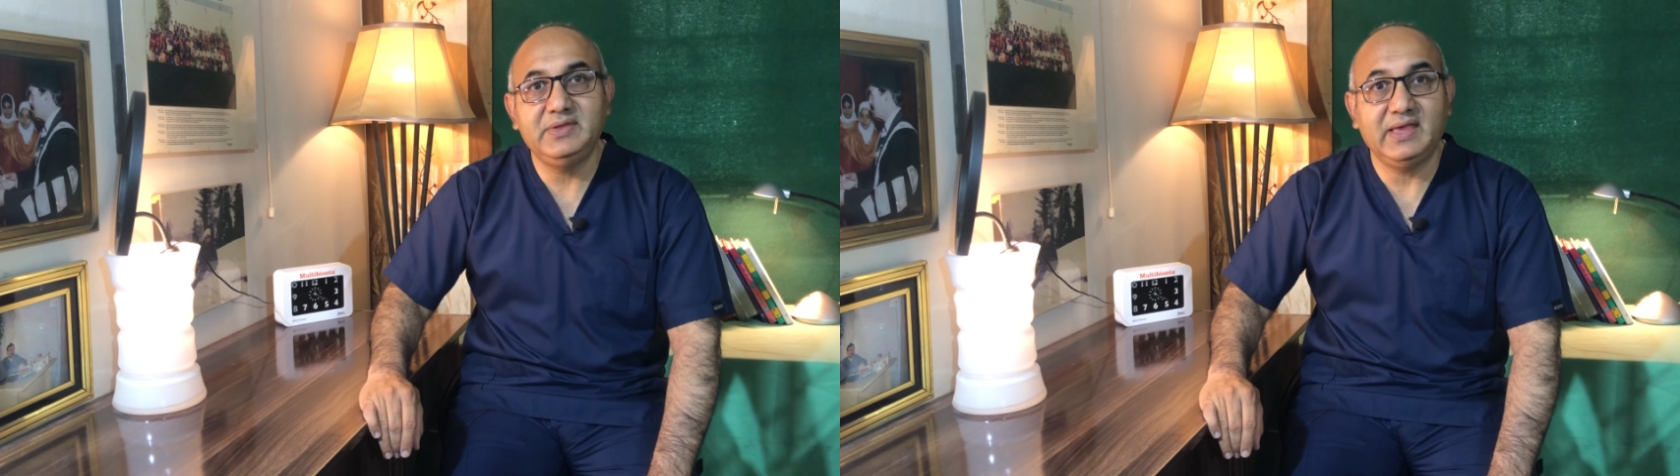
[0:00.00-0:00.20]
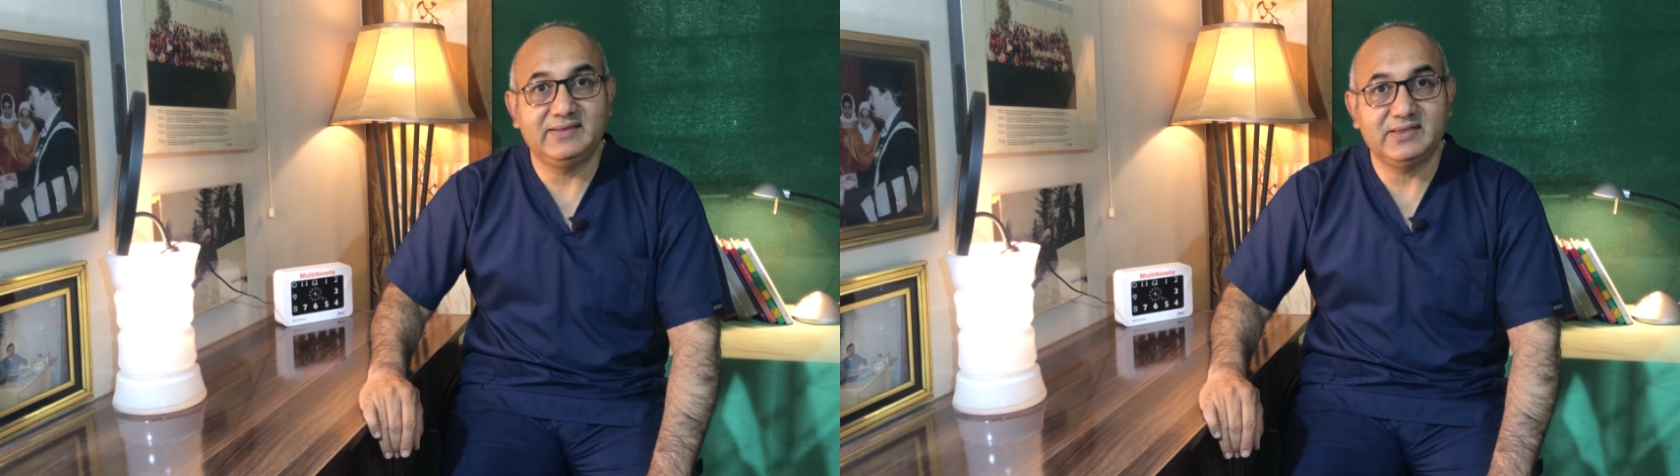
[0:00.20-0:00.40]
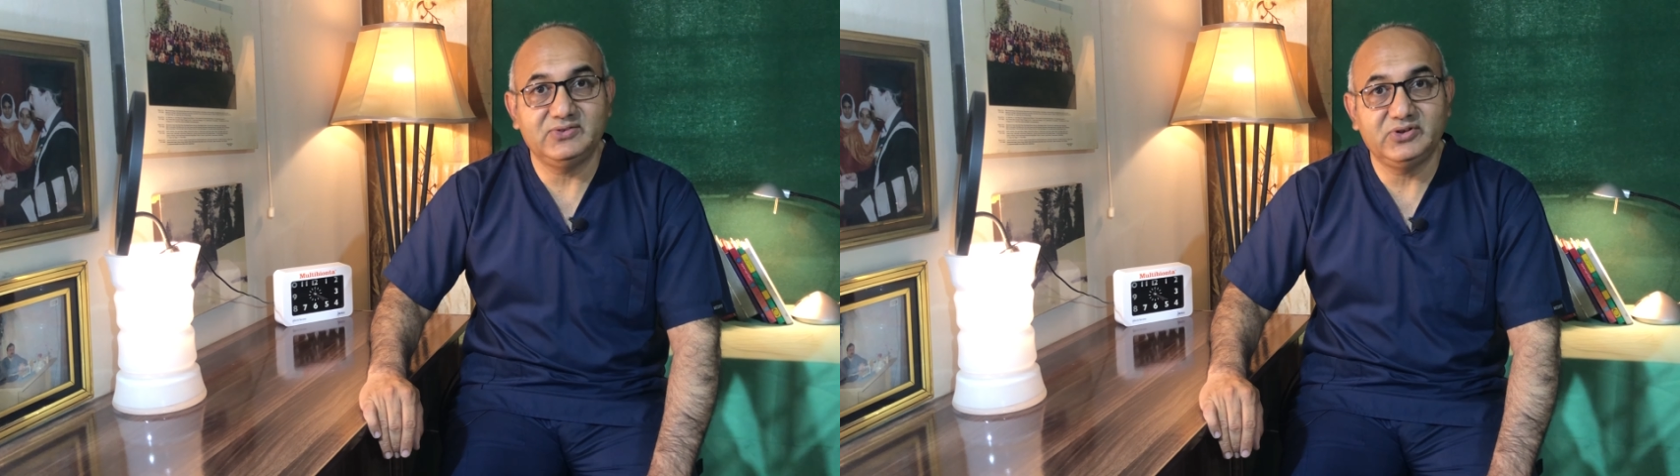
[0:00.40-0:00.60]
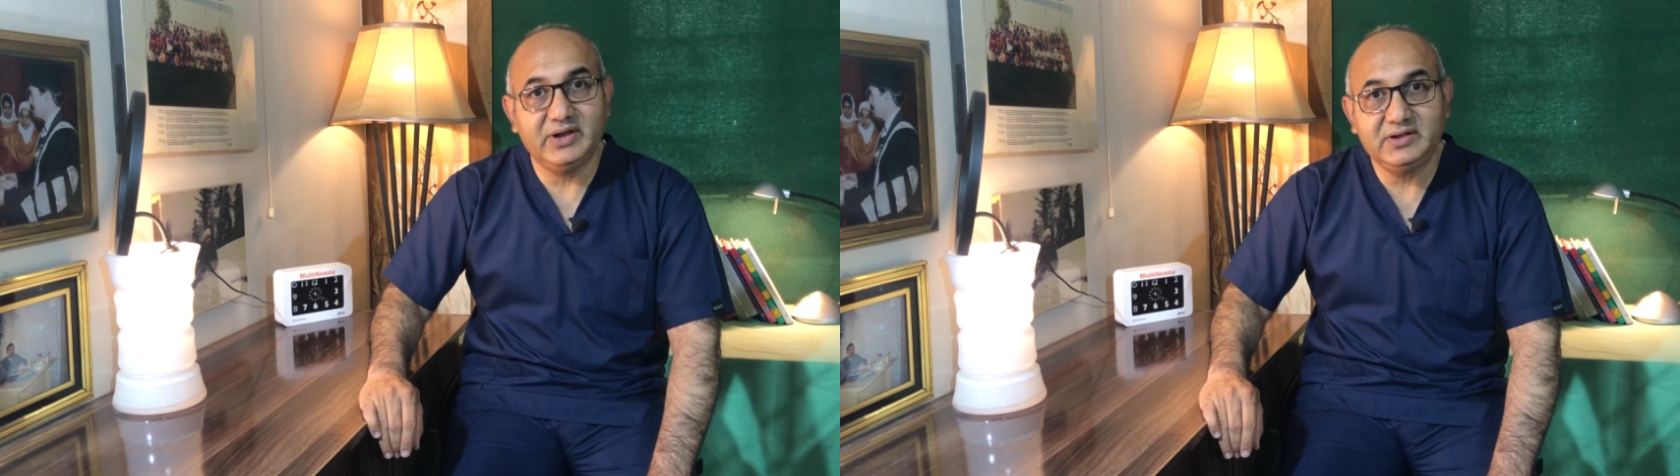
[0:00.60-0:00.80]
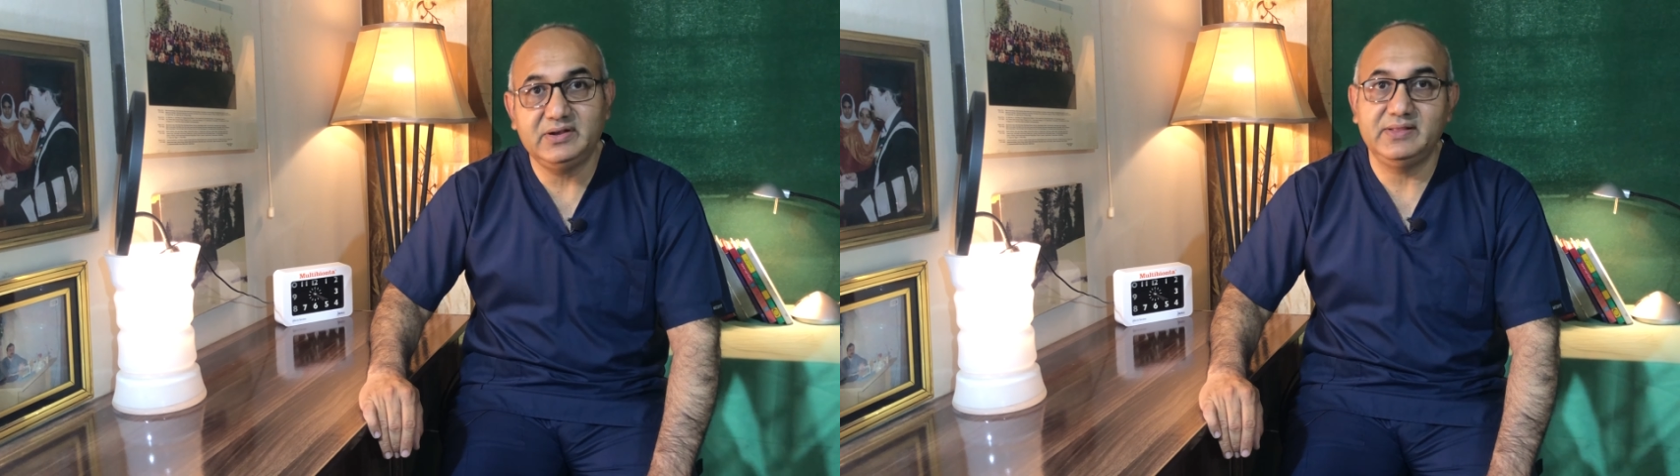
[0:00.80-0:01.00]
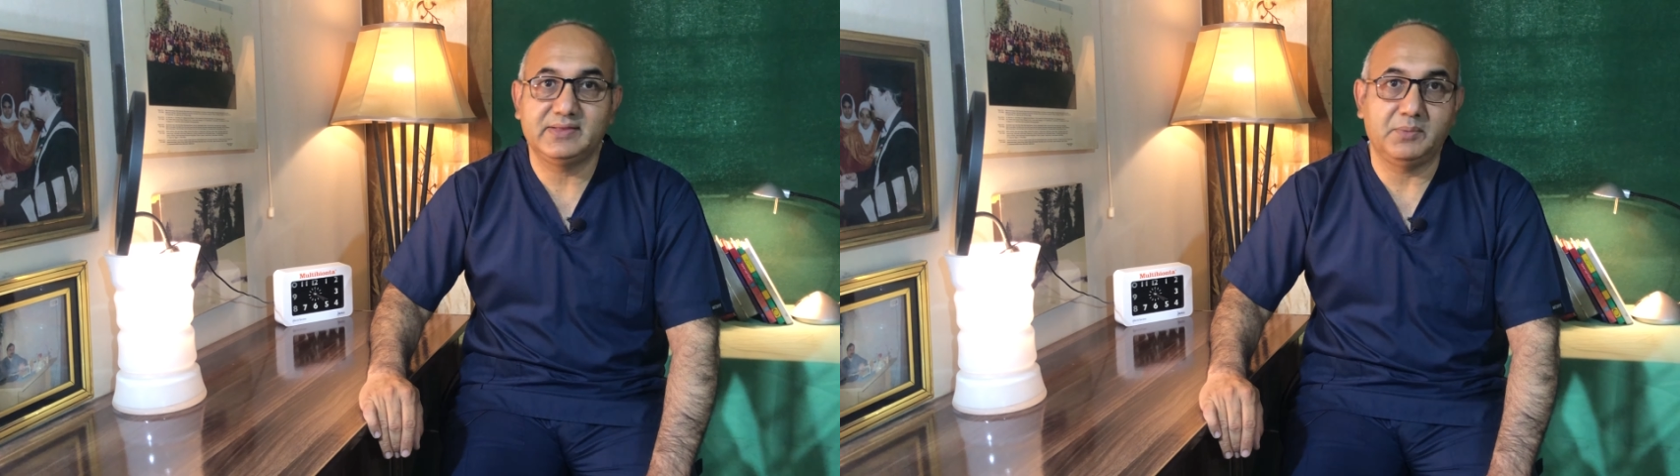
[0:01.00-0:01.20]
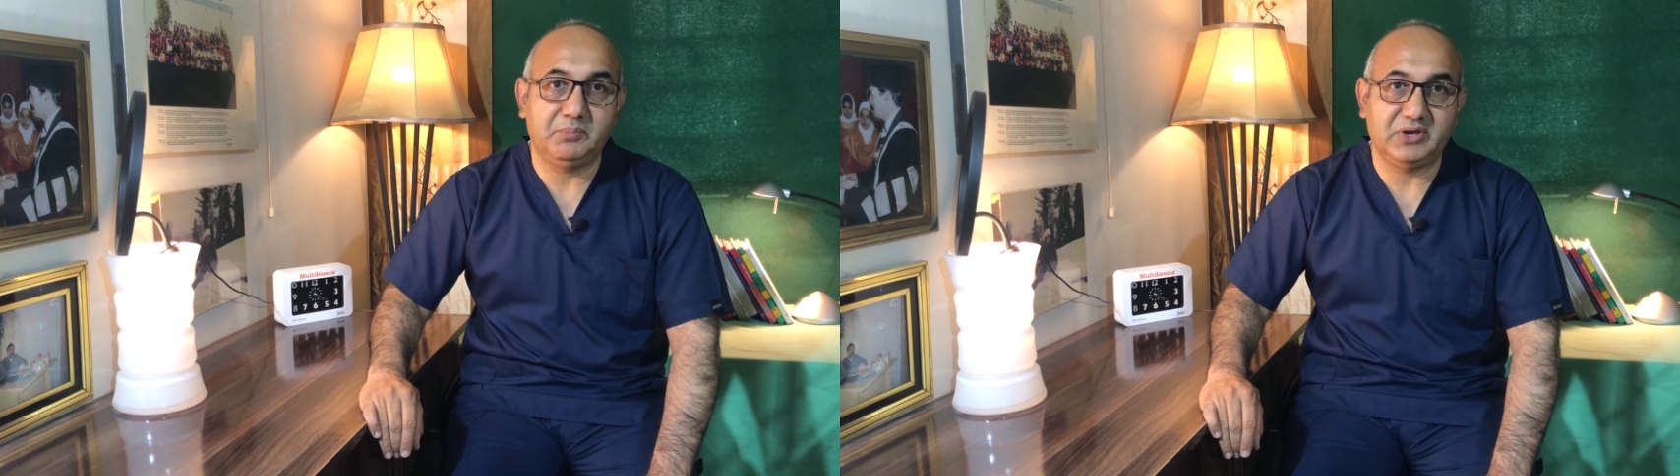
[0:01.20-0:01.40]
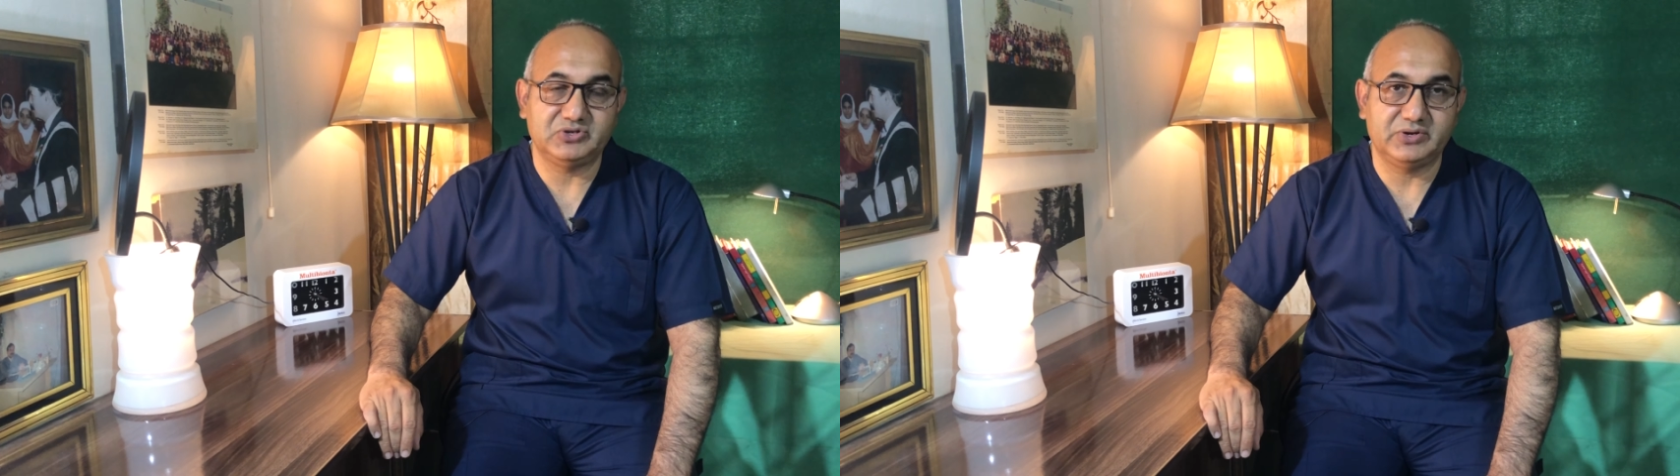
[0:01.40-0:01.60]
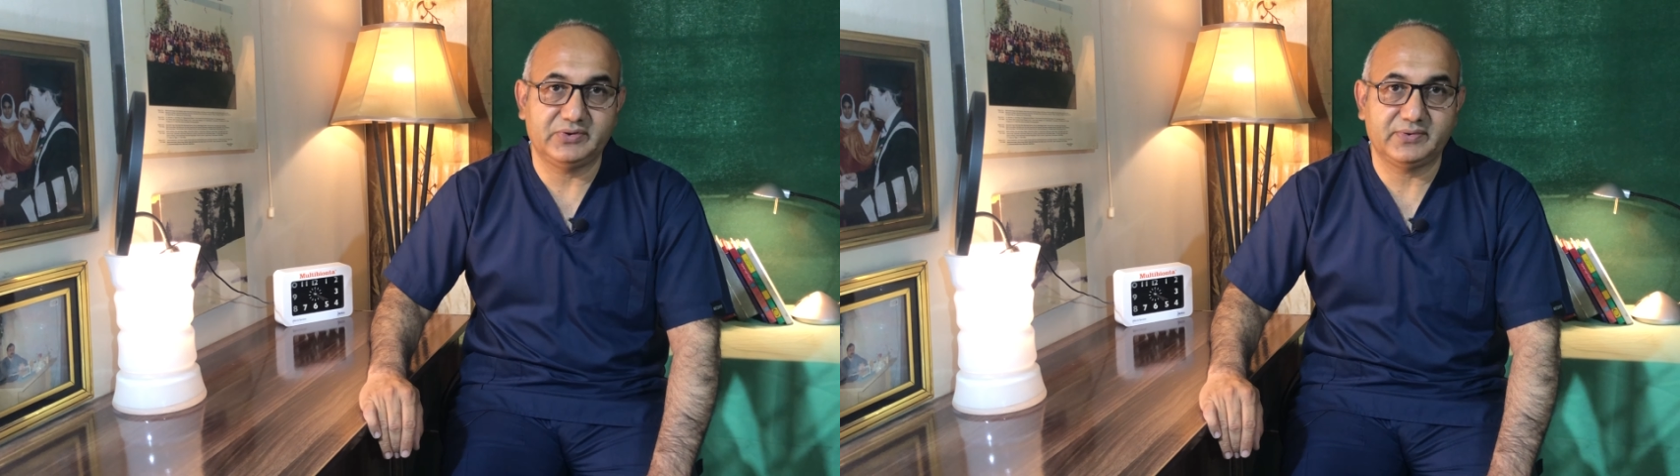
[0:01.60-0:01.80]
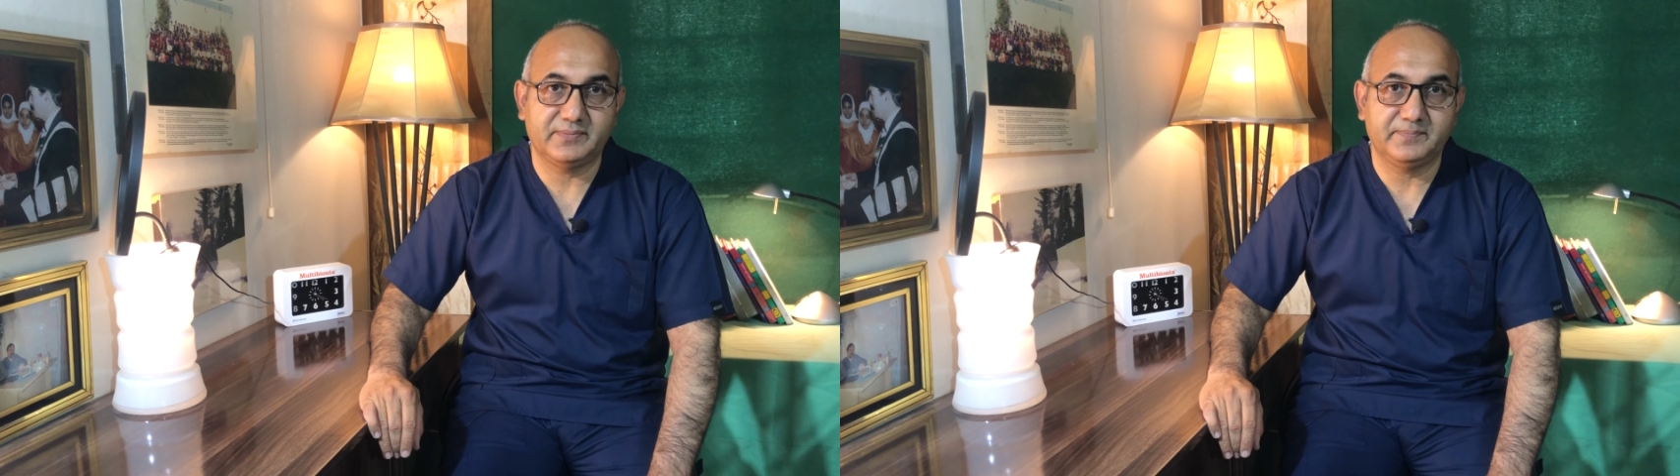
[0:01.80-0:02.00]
exaggerated in some patients.